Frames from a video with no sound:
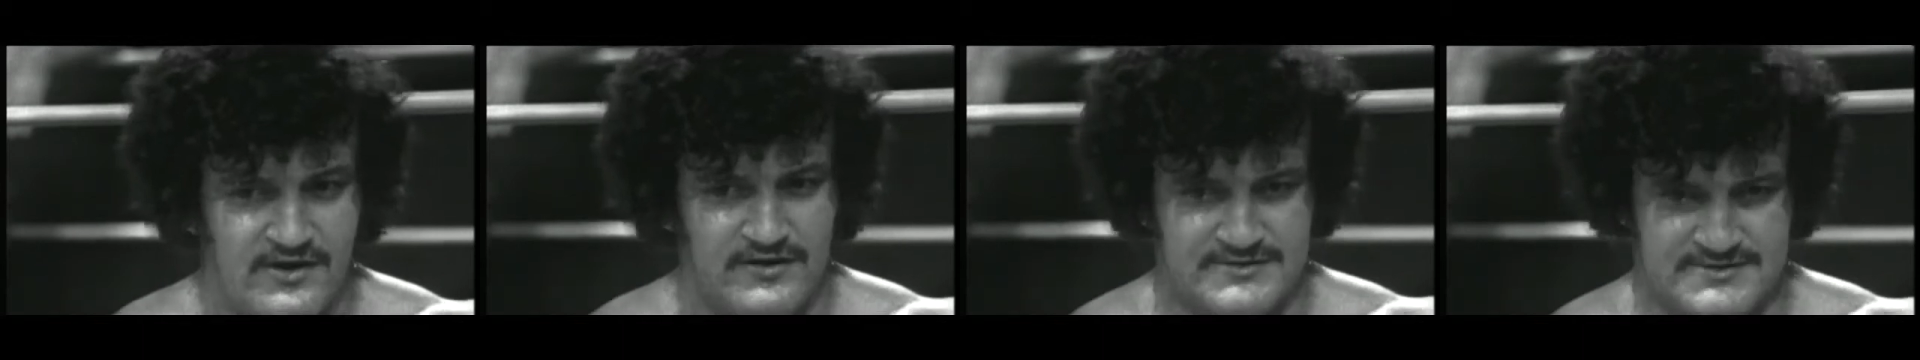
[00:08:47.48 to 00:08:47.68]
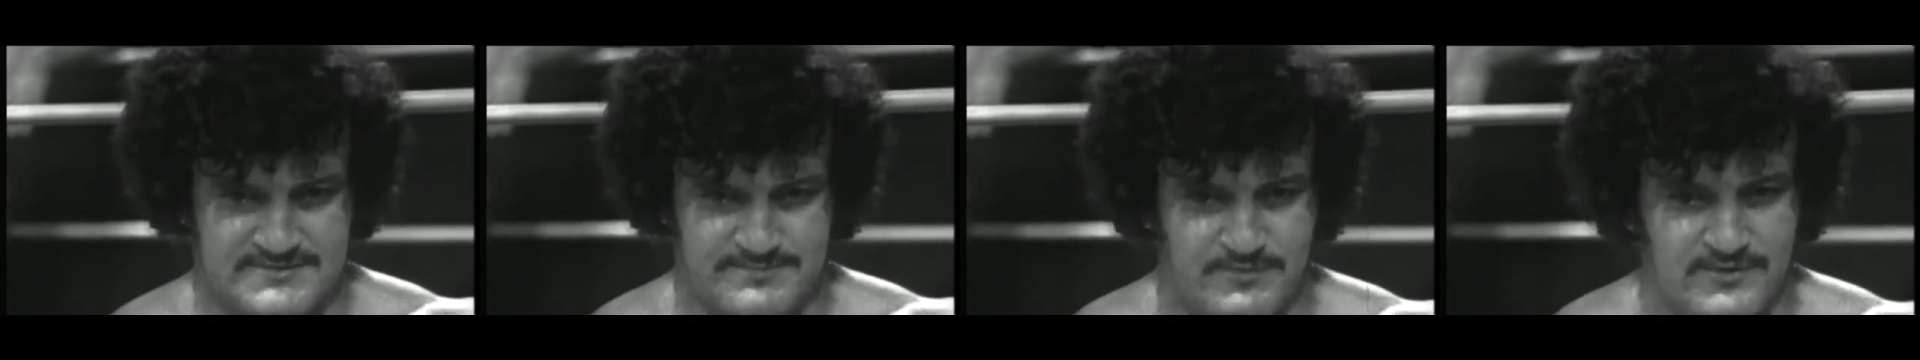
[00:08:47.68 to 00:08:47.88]

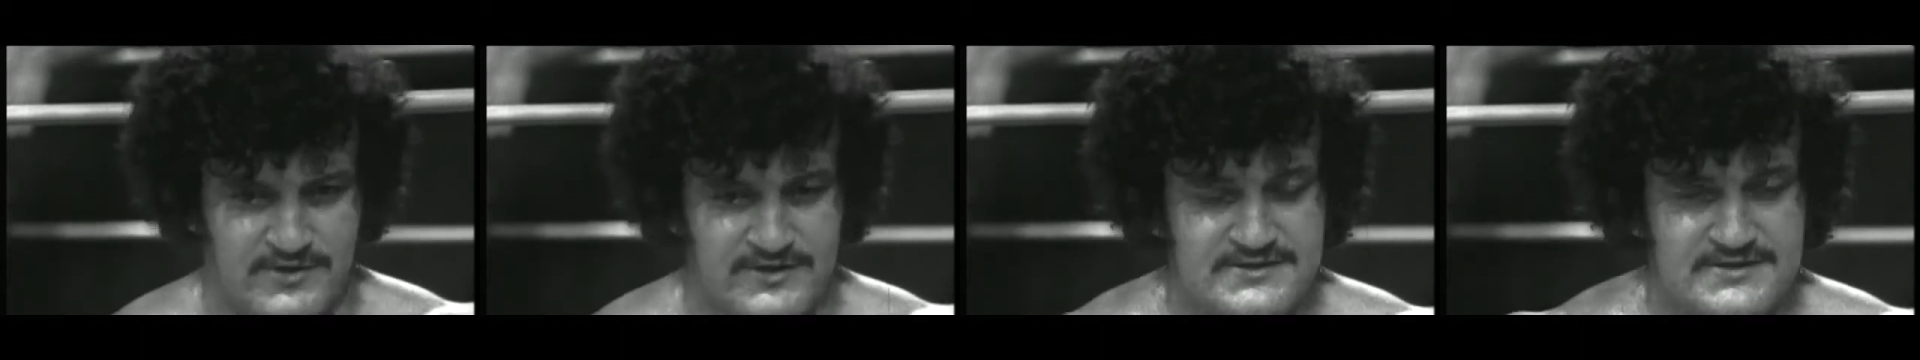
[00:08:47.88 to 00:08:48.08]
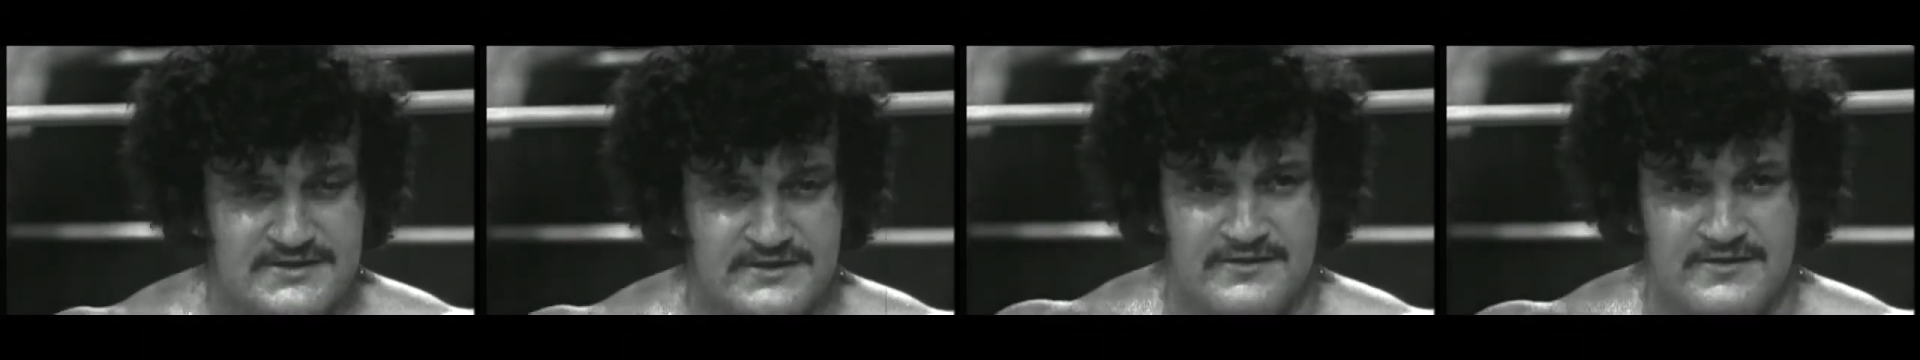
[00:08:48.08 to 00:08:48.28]
all the
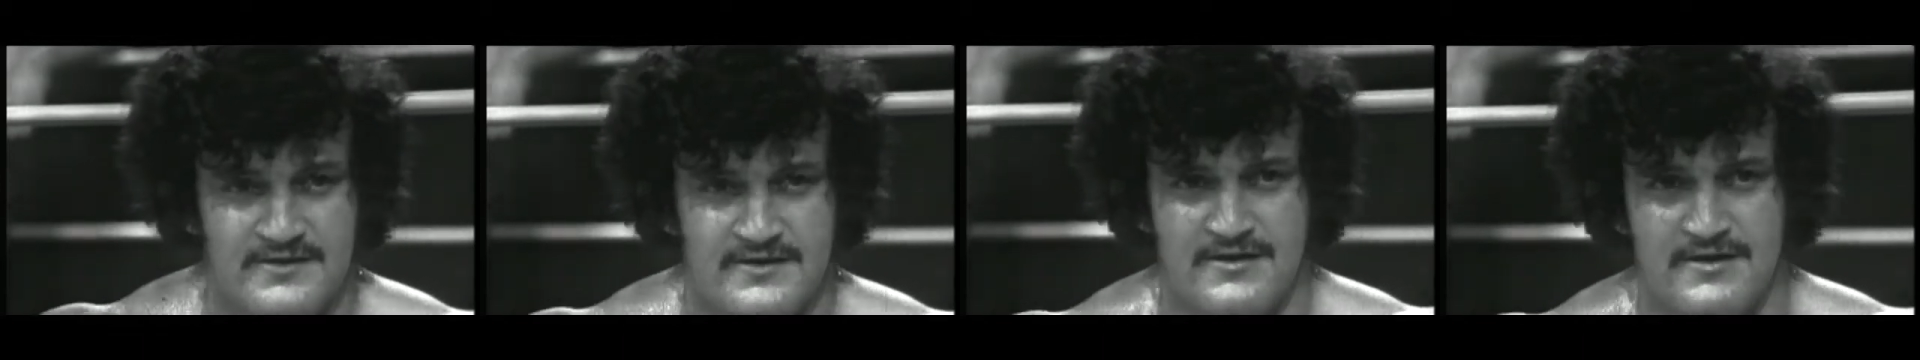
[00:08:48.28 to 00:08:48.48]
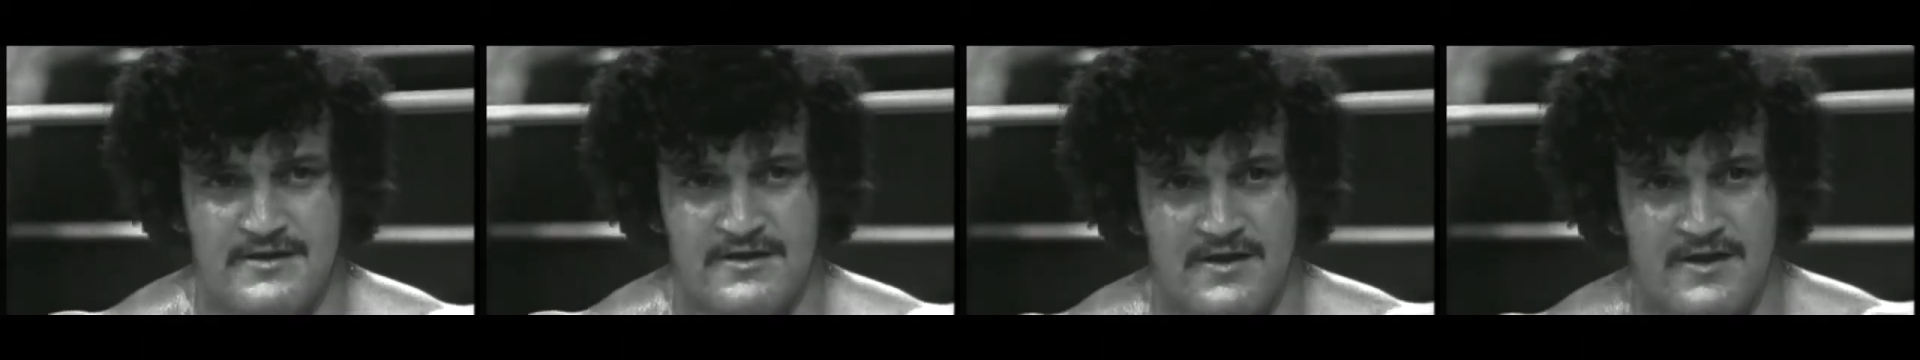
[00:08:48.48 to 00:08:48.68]
sports, and
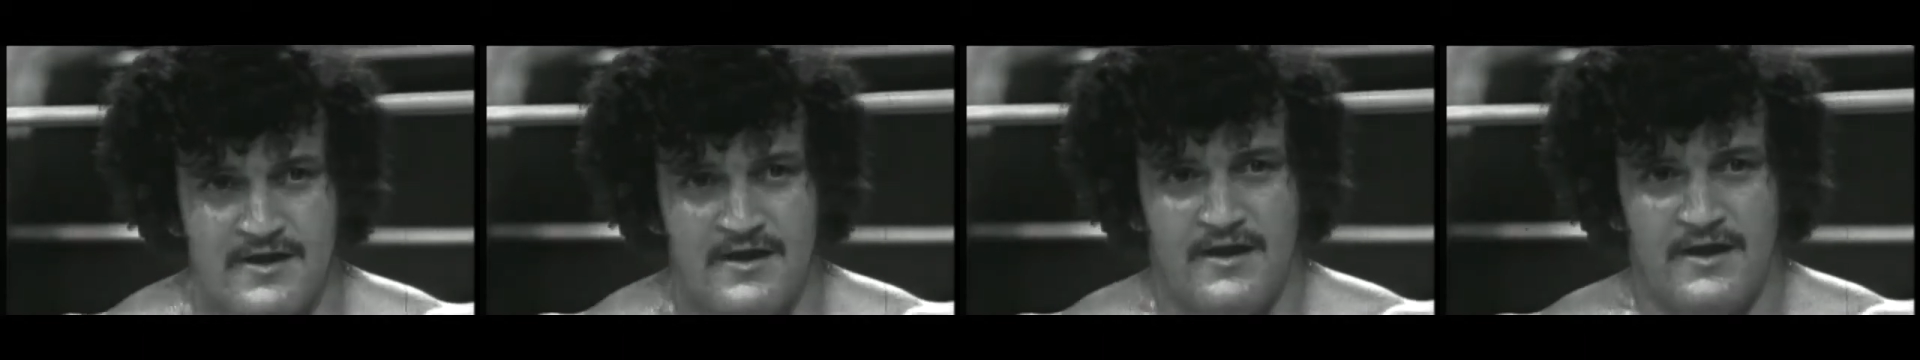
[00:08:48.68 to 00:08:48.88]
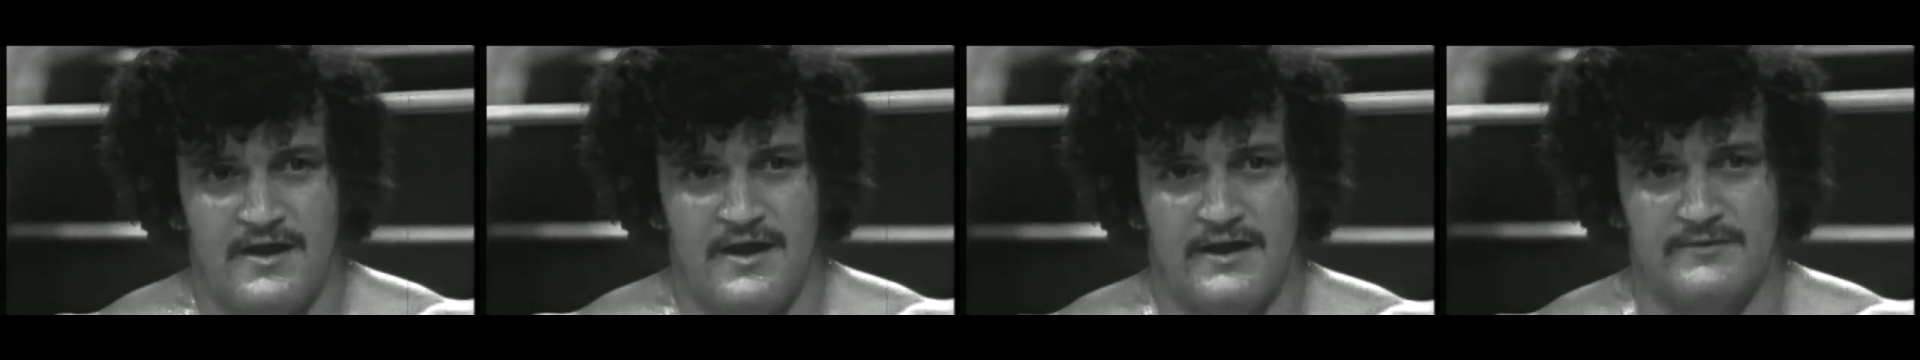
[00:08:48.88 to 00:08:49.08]

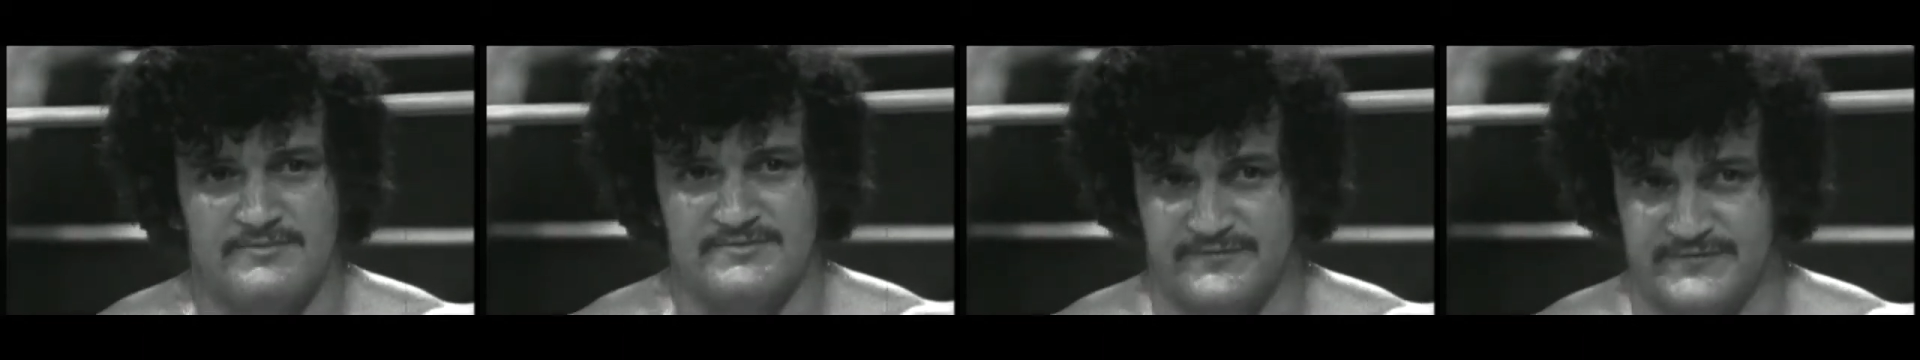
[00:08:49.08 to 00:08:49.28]
I'm